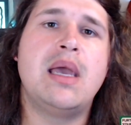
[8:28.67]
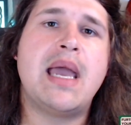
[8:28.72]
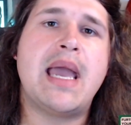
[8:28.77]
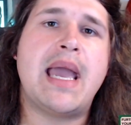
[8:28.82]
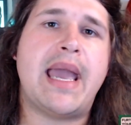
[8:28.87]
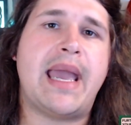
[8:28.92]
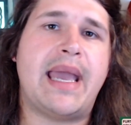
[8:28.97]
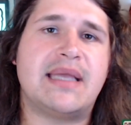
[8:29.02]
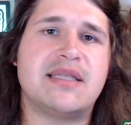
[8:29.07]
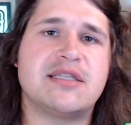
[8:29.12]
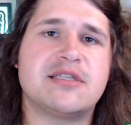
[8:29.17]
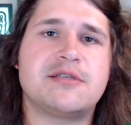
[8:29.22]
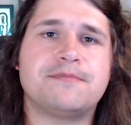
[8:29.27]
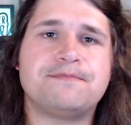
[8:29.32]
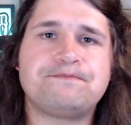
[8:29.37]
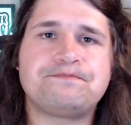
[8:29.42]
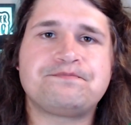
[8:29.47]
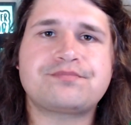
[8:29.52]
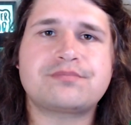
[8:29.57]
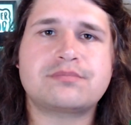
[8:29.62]
And
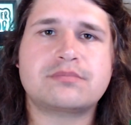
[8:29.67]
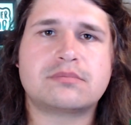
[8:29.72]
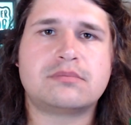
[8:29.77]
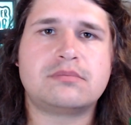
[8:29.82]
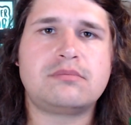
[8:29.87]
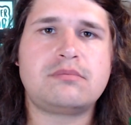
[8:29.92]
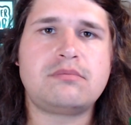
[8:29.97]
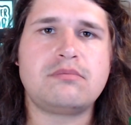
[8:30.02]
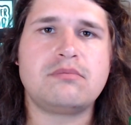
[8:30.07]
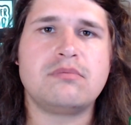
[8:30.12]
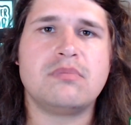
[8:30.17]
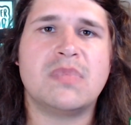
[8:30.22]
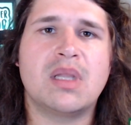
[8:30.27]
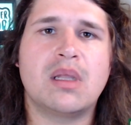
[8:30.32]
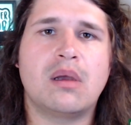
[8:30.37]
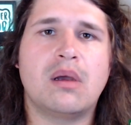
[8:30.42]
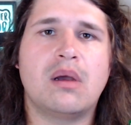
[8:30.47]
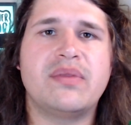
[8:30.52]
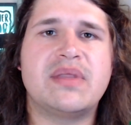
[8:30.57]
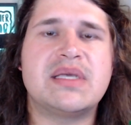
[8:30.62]

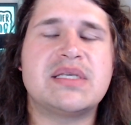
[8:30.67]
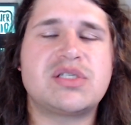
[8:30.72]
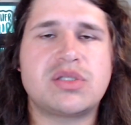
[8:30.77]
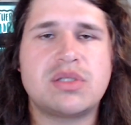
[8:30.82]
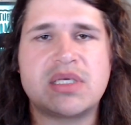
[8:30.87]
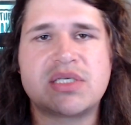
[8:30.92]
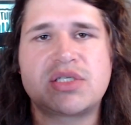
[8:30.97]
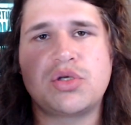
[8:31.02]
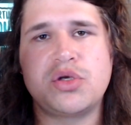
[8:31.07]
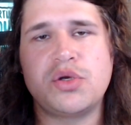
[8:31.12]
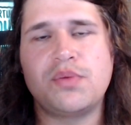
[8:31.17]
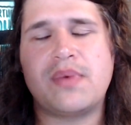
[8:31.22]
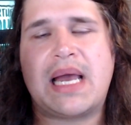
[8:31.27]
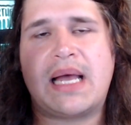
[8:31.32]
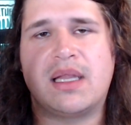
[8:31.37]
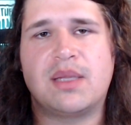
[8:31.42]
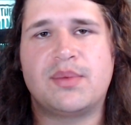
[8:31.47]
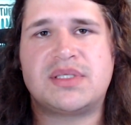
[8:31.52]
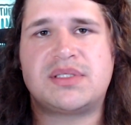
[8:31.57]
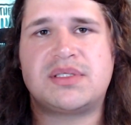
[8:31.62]
there's two
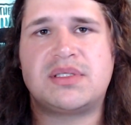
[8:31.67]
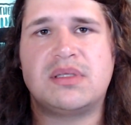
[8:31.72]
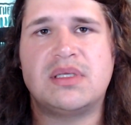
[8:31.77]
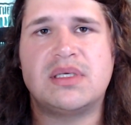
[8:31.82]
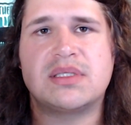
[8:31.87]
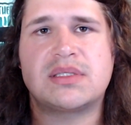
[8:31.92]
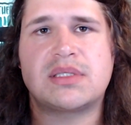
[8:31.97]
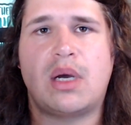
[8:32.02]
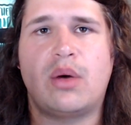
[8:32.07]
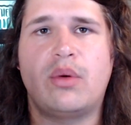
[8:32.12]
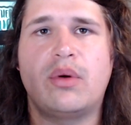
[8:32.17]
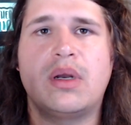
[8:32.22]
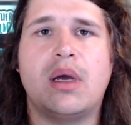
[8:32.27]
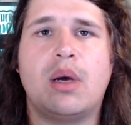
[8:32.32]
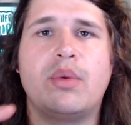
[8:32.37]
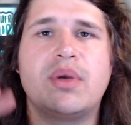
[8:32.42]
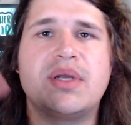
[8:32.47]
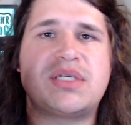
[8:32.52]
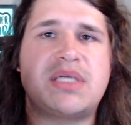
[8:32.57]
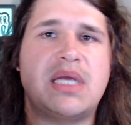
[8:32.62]
elements to this. I
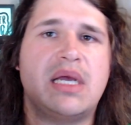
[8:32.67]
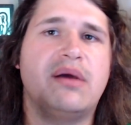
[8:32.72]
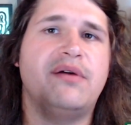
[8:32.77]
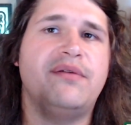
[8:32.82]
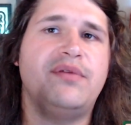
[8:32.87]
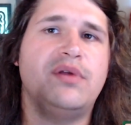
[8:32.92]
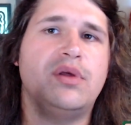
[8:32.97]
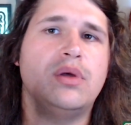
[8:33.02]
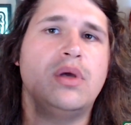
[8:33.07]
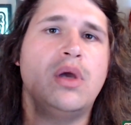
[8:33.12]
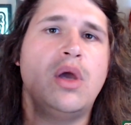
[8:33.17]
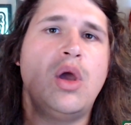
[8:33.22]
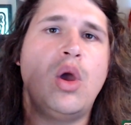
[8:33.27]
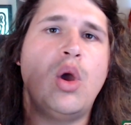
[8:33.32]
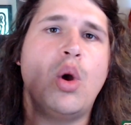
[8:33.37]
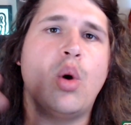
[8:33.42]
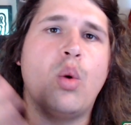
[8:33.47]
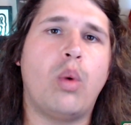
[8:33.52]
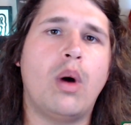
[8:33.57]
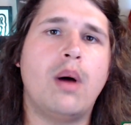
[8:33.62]
want to share with you
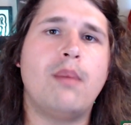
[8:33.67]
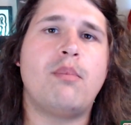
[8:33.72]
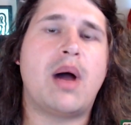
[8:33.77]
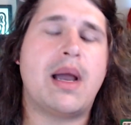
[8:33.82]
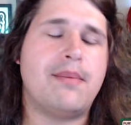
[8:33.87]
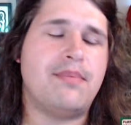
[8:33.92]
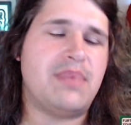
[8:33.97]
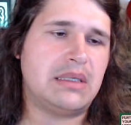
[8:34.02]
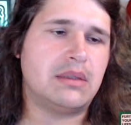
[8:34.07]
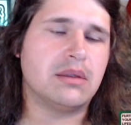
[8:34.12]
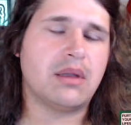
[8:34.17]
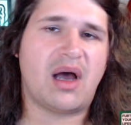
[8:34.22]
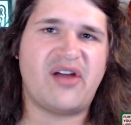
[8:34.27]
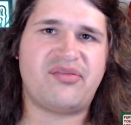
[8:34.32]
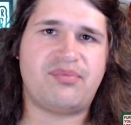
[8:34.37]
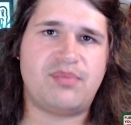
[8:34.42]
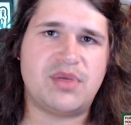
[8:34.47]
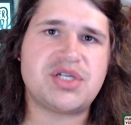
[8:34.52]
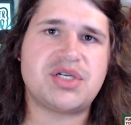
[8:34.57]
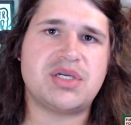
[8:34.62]
what my big
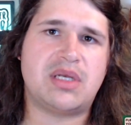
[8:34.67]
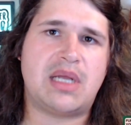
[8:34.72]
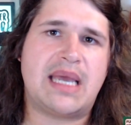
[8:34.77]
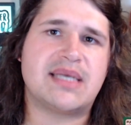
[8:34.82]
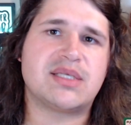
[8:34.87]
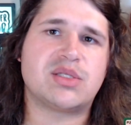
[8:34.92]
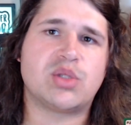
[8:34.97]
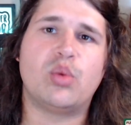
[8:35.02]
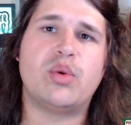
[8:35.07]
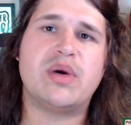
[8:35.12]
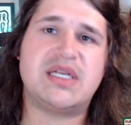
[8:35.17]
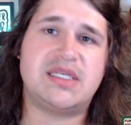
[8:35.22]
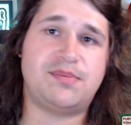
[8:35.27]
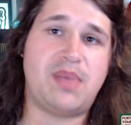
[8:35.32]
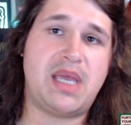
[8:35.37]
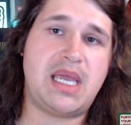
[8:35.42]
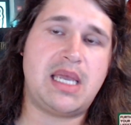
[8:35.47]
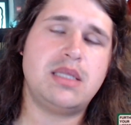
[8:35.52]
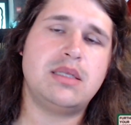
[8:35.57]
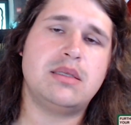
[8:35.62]
life mission has always
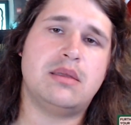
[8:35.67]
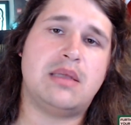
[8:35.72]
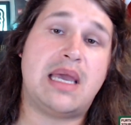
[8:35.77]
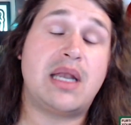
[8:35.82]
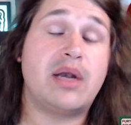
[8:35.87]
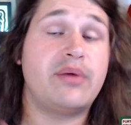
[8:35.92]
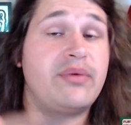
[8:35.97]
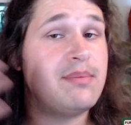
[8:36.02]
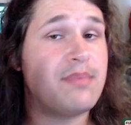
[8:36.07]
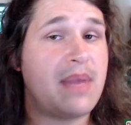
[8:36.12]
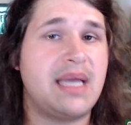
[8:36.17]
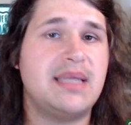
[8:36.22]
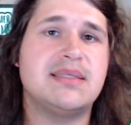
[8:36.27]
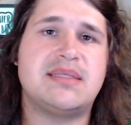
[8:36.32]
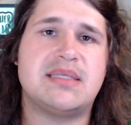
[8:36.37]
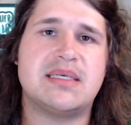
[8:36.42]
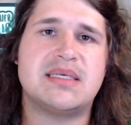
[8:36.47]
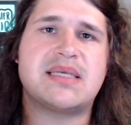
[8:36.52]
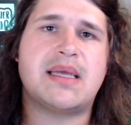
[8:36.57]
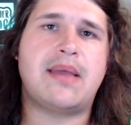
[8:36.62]
been, and it remains
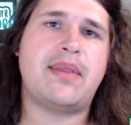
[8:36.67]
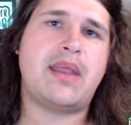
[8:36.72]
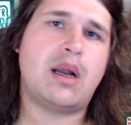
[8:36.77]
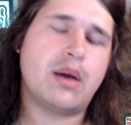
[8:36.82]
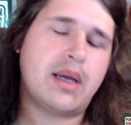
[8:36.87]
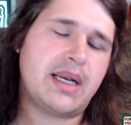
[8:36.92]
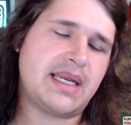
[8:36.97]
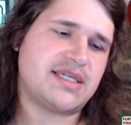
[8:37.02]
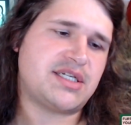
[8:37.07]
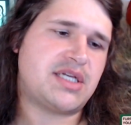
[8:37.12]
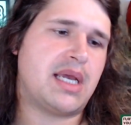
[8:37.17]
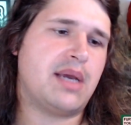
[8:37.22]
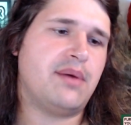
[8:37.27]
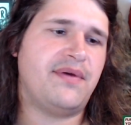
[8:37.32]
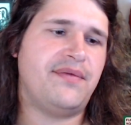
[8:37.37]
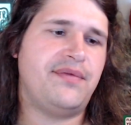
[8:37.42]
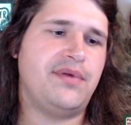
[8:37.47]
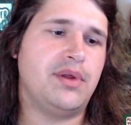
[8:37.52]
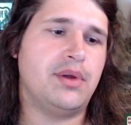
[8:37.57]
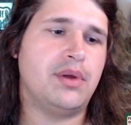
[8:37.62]
this. And then I'm going to share
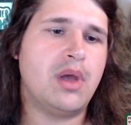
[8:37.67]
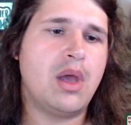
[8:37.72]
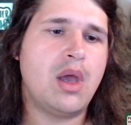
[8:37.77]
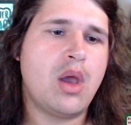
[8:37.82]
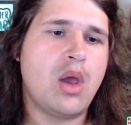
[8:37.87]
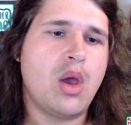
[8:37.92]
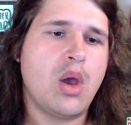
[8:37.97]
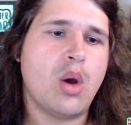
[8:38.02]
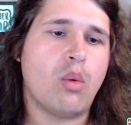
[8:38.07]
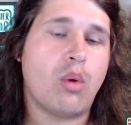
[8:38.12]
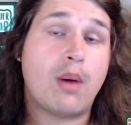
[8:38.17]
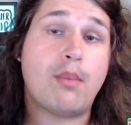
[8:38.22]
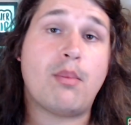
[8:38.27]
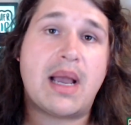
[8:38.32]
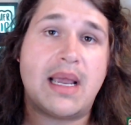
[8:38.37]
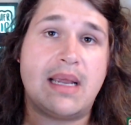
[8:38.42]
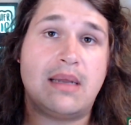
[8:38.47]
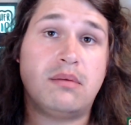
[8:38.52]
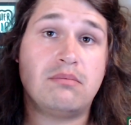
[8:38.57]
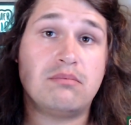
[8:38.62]
with you what
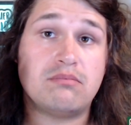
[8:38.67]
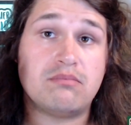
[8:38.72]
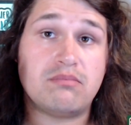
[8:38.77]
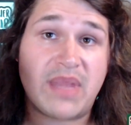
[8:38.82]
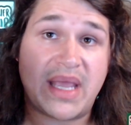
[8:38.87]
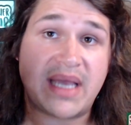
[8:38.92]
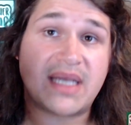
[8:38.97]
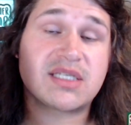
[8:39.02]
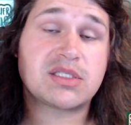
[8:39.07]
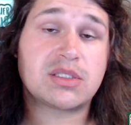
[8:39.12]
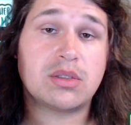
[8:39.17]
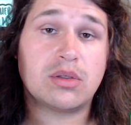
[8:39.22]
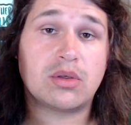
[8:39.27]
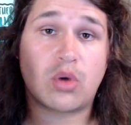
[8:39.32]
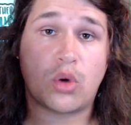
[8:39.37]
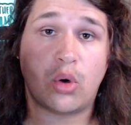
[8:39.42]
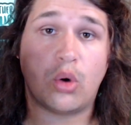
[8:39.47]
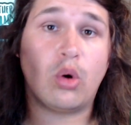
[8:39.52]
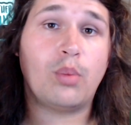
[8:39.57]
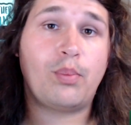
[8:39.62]
my next
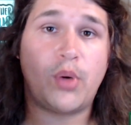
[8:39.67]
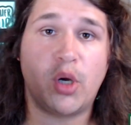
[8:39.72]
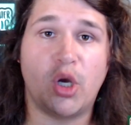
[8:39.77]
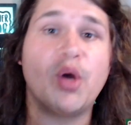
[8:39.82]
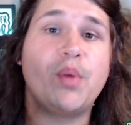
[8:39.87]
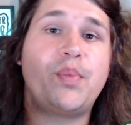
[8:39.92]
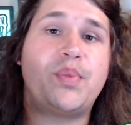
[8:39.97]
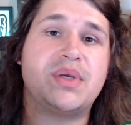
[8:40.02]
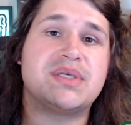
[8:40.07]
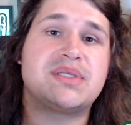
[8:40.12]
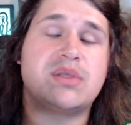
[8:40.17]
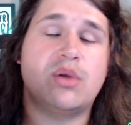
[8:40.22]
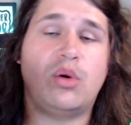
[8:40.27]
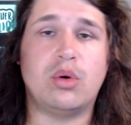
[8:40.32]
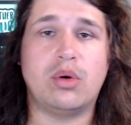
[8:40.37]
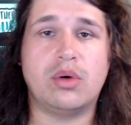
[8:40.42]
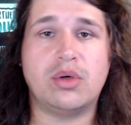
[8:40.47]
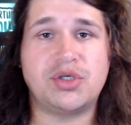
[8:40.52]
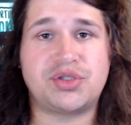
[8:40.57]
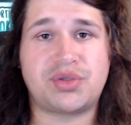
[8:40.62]
core purpose
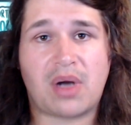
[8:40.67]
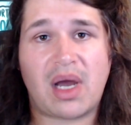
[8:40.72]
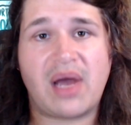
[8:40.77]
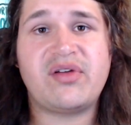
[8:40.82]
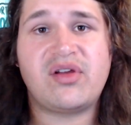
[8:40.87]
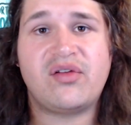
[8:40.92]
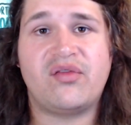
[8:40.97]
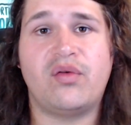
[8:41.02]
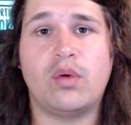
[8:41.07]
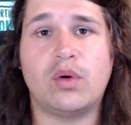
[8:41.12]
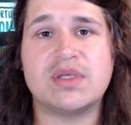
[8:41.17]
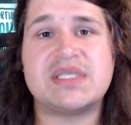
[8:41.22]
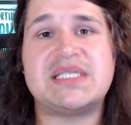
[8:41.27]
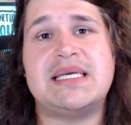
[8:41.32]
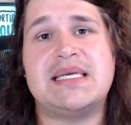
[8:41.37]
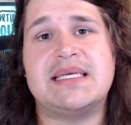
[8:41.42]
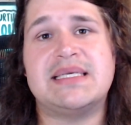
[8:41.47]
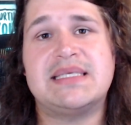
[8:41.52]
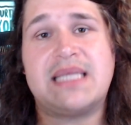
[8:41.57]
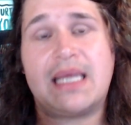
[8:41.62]
or driving force
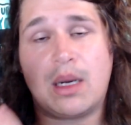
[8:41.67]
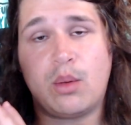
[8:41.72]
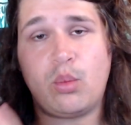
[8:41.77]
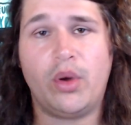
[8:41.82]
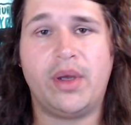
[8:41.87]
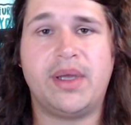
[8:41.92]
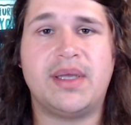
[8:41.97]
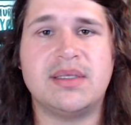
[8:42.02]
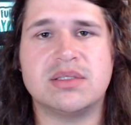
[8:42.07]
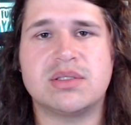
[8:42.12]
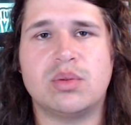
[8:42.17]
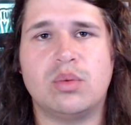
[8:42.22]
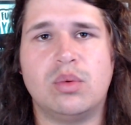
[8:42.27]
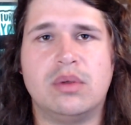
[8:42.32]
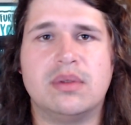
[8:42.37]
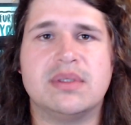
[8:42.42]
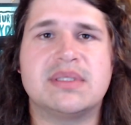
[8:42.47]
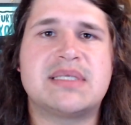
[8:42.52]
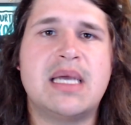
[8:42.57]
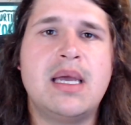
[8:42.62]
is that I'm working
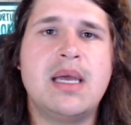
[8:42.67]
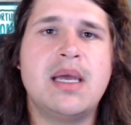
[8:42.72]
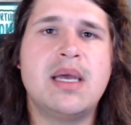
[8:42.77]
towards.